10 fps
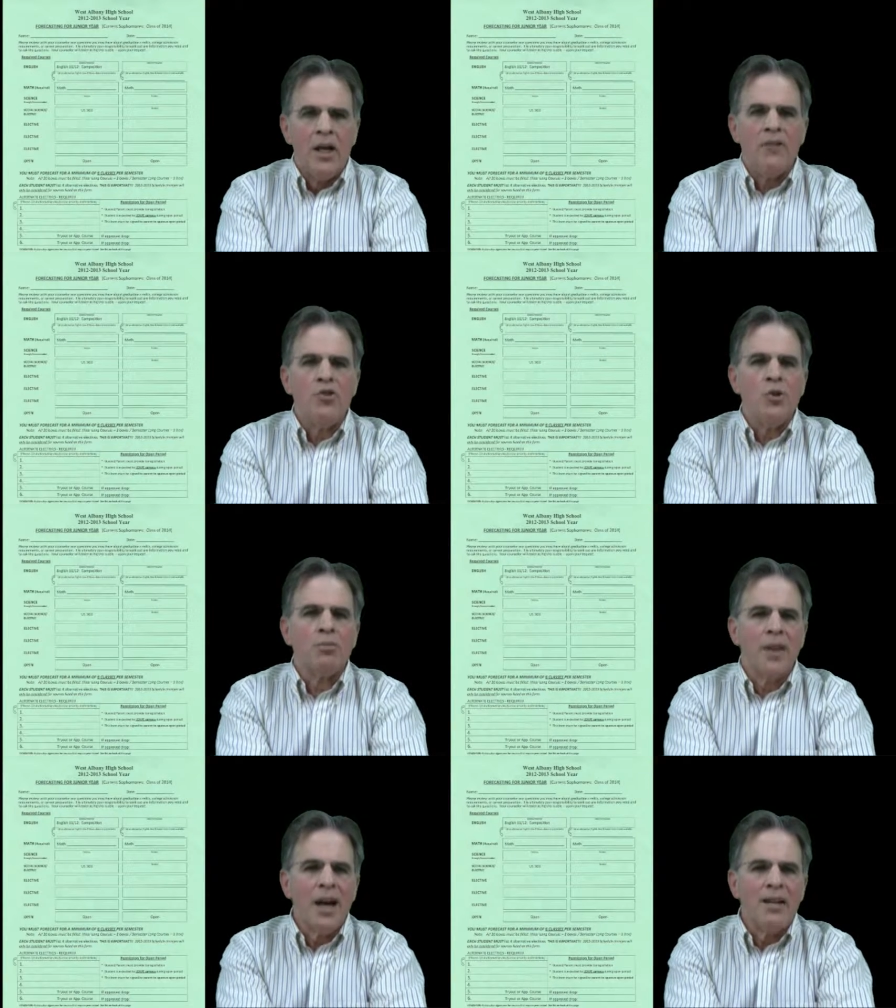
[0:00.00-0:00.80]
If you
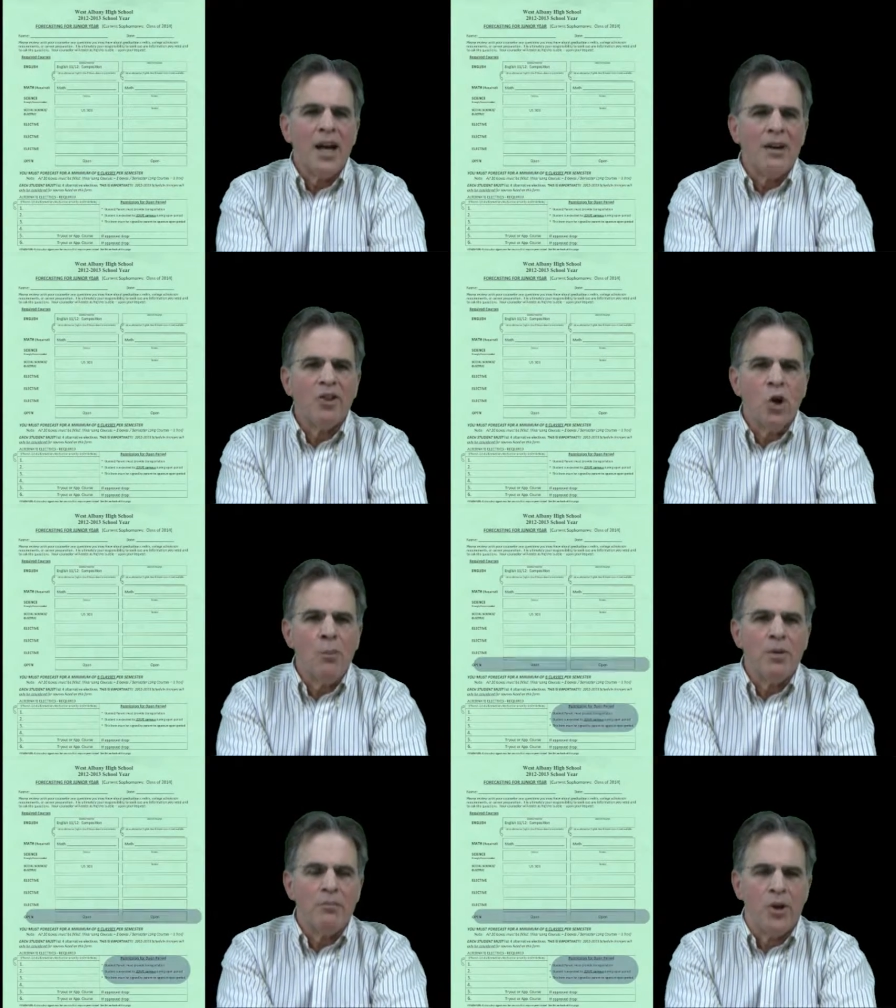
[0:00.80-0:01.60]
plan to have an
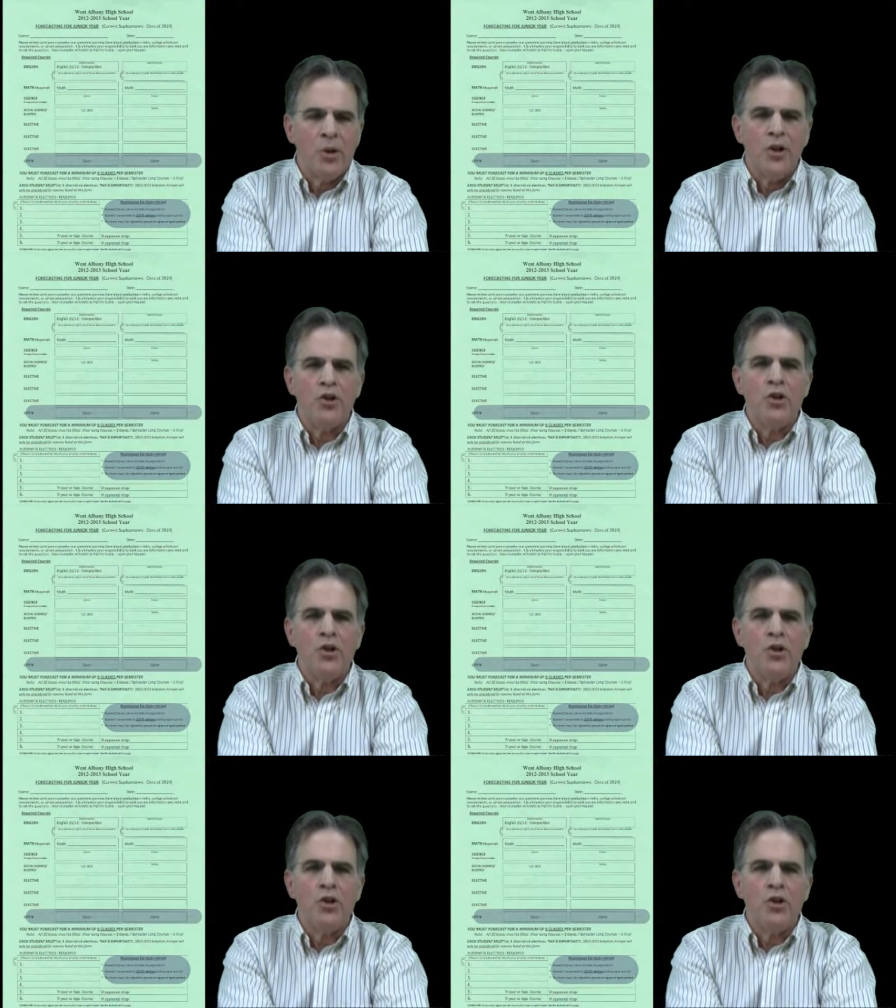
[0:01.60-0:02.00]
open period,